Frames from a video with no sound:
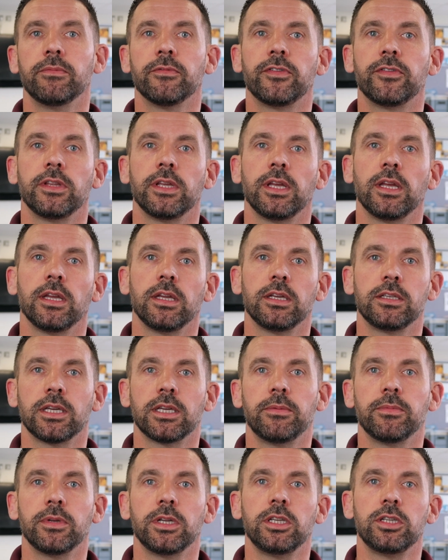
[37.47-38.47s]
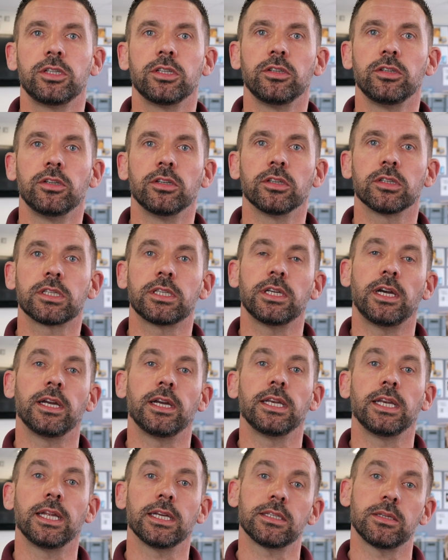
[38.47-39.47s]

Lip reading: for their examination year starting next